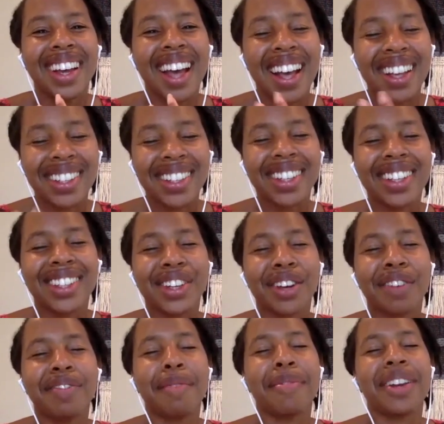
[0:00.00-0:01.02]
essence
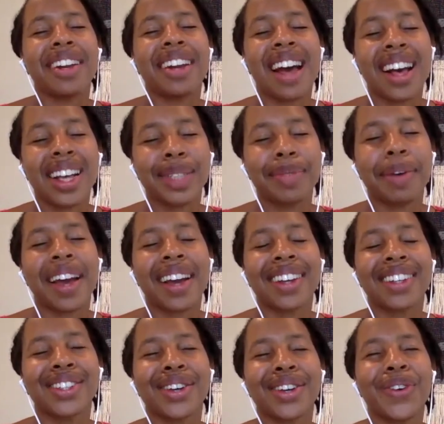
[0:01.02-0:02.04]
or feminine aspect.
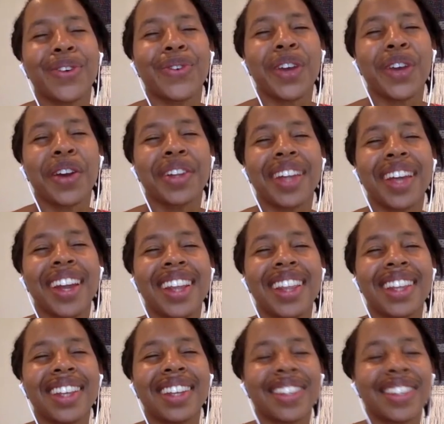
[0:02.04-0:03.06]
So we are
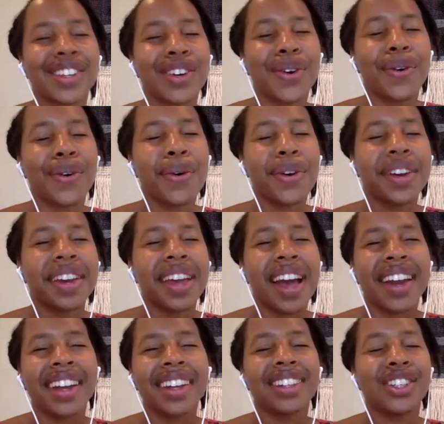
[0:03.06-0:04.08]
letting this
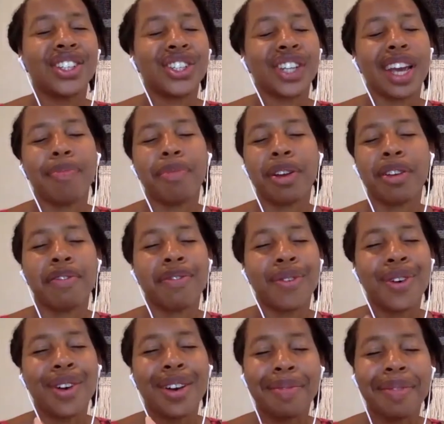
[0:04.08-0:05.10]
organically shape and
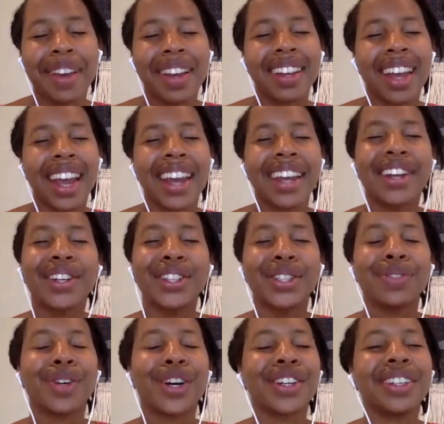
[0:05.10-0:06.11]
form and cater
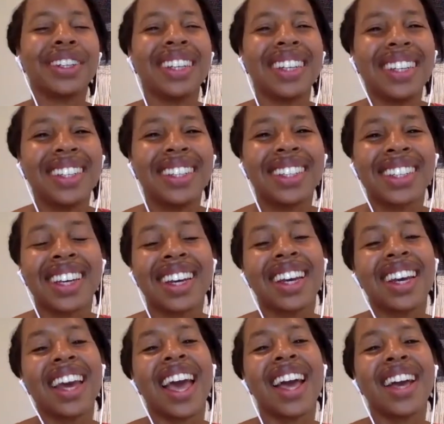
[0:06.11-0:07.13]
to our needs
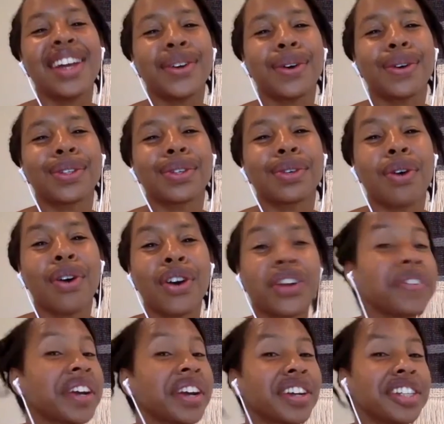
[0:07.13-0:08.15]
and also
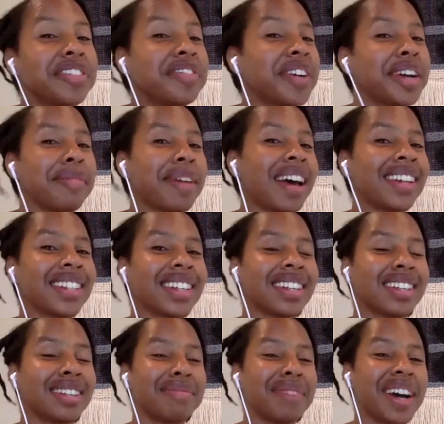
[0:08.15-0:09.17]
honoring our divine
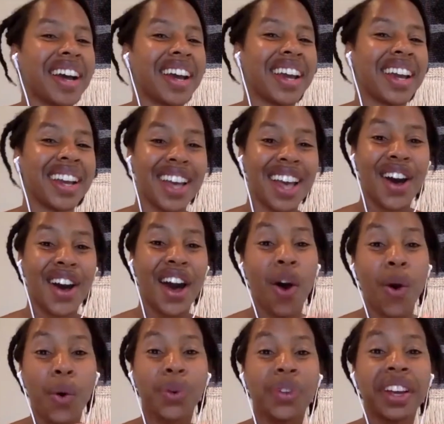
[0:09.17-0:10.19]
masculine by
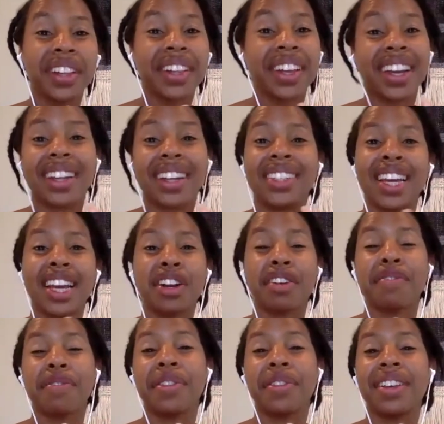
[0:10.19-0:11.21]
holding the
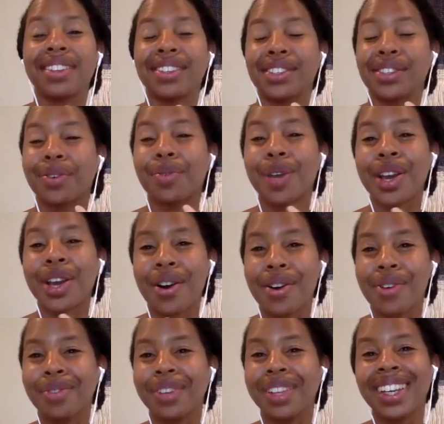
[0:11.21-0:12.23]
container for this. So we
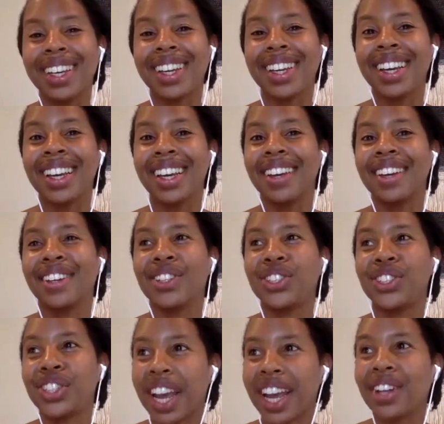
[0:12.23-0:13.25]
are really
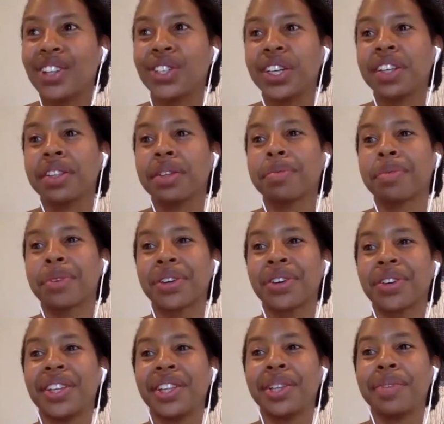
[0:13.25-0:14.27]
changing the
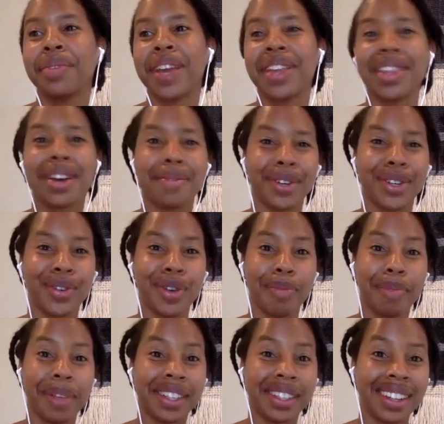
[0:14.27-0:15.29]
world in the way that we're
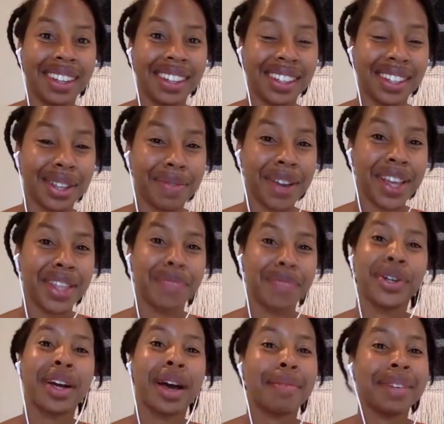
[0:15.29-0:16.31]
doing business and the way that
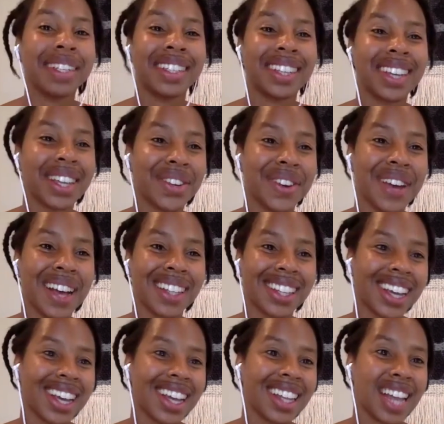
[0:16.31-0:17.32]
we're coming together as
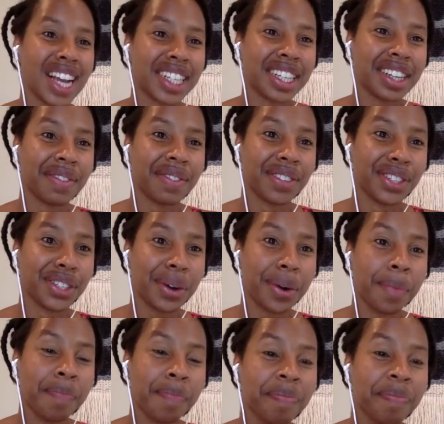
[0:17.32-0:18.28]
a collective. So